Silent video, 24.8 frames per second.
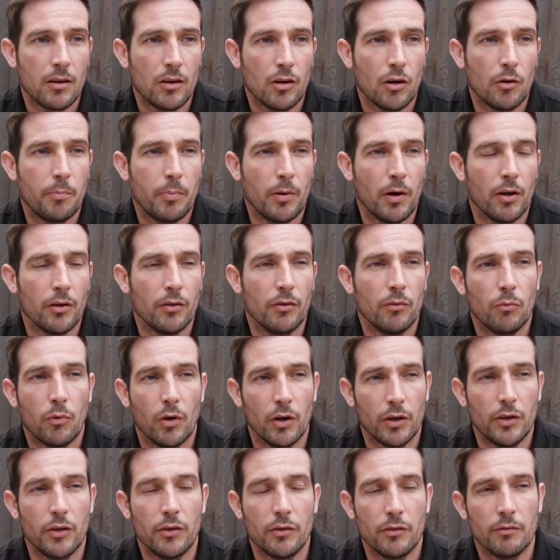up on
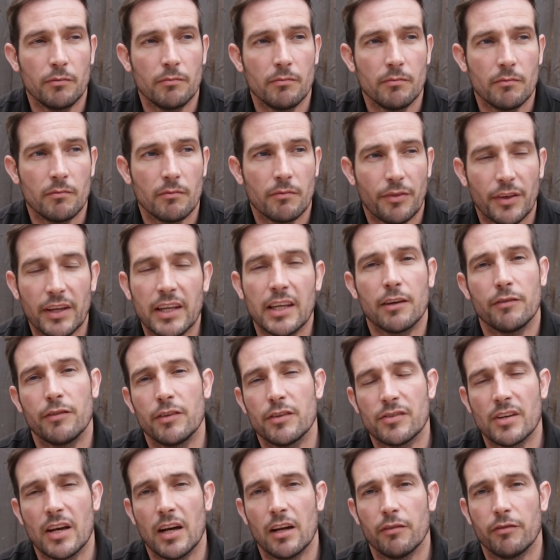what you think of
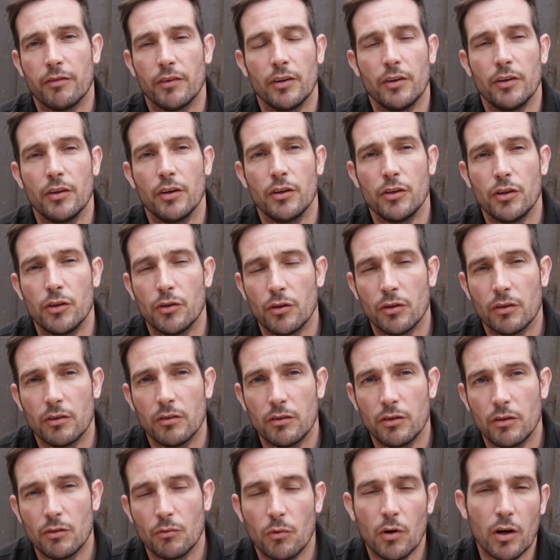yourself and
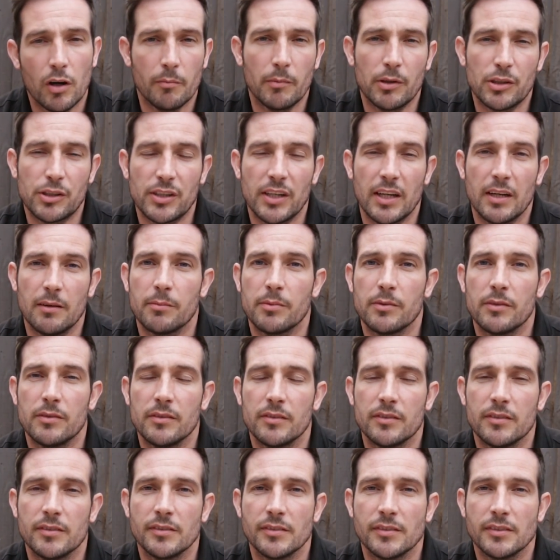your workmanship.
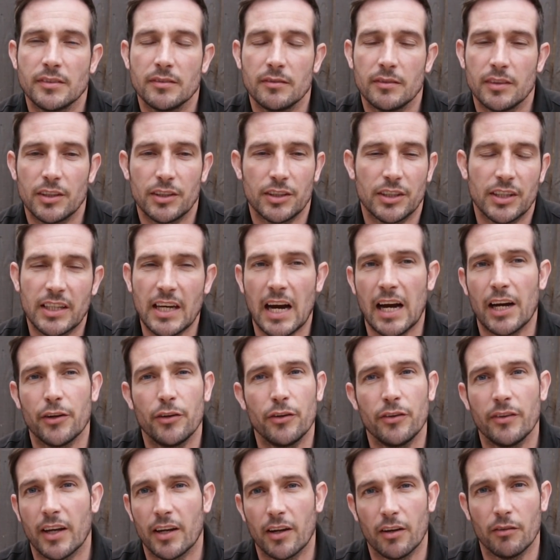Because you can't
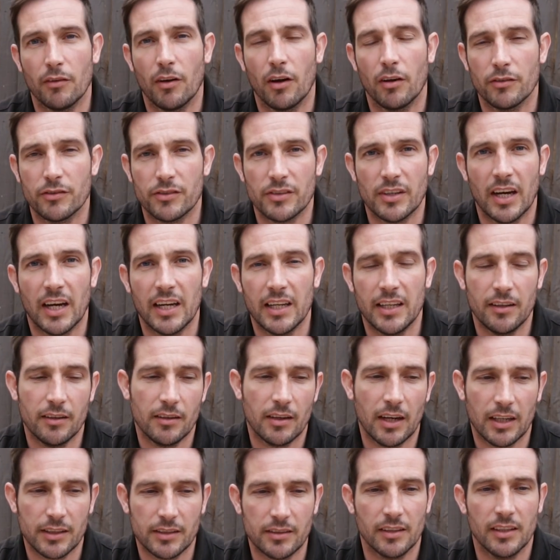do that on site. You're
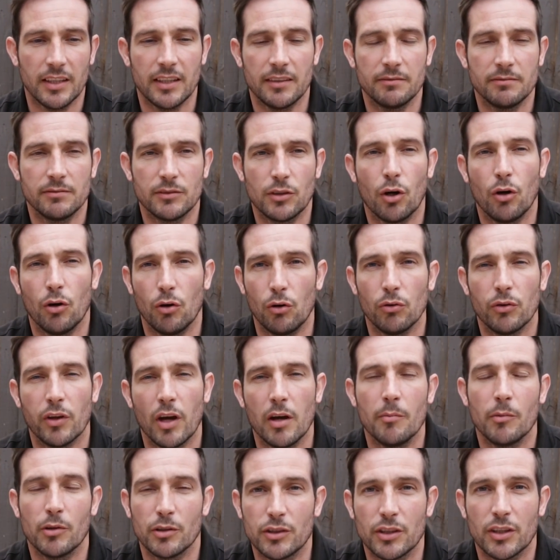actually told
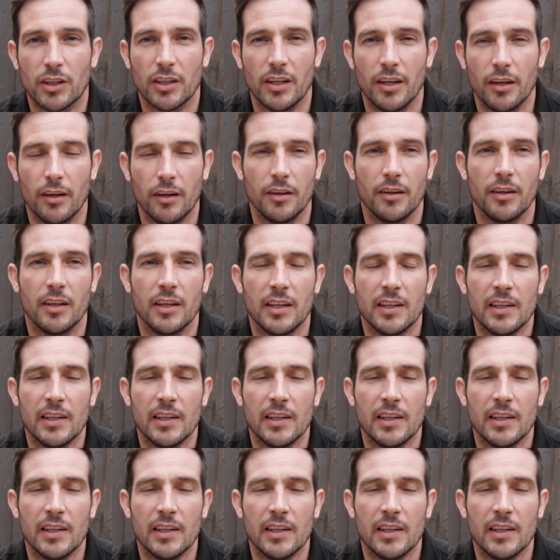how much you can earn